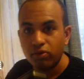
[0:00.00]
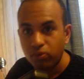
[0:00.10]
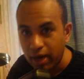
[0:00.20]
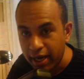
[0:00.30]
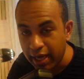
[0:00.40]

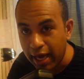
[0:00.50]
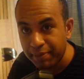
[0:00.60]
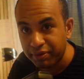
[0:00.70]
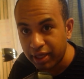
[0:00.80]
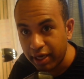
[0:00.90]
when I
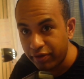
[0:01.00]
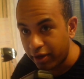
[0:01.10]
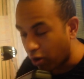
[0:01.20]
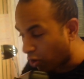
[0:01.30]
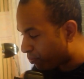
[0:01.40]
play
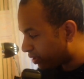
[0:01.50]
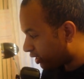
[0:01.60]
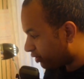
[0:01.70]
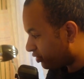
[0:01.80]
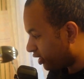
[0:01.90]
the
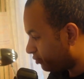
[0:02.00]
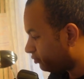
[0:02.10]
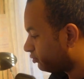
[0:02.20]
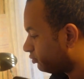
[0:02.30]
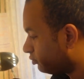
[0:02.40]
opening
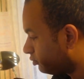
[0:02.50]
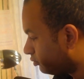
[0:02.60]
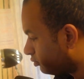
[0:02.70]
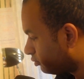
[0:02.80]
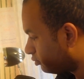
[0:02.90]
theme,
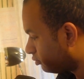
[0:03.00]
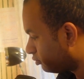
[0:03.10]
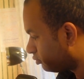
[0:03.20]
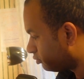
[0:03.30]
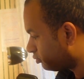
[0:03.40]

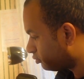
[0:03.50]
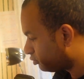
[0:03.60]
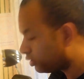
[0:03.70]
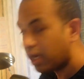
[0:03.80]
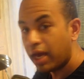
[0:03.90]

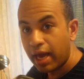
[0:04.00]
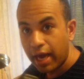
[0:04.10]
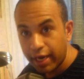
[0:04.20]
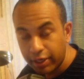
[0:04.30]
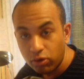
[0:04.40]

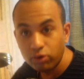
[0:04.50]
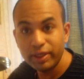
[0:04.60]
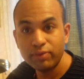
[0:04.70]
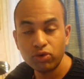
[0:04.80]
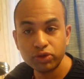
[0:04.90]
et ne
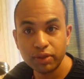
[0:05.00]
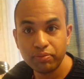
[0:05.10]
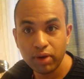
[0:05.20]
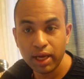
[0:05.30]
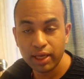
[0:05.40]
lui montre
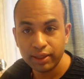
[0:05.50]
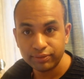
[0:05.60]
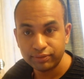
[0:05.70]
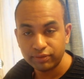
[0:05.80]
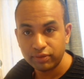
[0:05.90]
point,
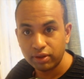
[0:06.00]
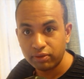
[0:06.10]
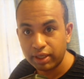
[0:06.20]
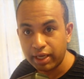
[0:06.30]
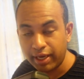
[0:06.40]

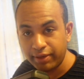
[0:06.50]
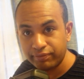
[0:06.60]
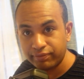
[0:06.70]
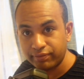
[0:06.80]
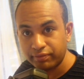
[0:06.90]
okay,
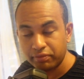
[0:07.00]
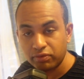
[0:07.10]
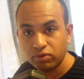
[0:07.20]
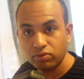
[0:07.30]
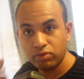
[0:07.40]

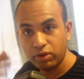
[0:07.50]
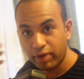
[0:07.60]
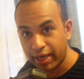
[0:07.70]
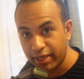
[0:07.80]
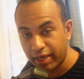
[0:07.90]
we
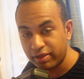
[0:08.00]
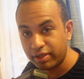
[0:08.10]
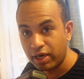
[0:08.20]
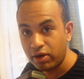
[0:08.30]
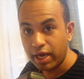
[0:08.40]
recognize it
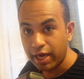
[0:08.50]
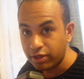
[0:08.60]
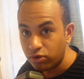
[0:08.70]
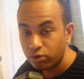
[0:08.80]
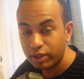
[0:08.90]
now, et
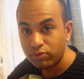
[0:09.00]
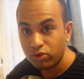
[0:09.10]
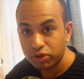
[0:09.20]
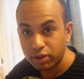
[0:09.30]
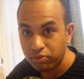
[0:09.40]
ne lui
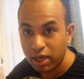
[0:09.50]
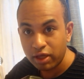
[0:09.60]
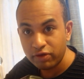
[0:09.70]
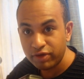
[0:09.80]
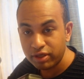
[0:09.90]
montre point,
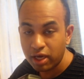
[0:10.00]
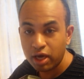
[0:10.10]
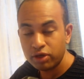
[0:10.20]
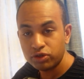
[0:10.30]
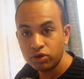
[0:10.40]

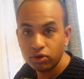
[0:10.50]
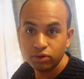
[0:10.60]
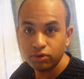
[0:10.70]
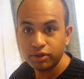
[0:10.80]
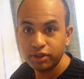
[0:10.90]
visage
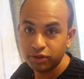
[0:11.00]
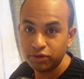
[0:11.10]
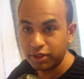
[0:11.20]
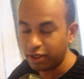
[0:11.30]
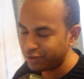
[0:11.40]

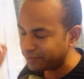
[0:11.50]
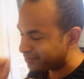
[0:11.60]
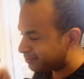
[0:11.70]
odieux, love it.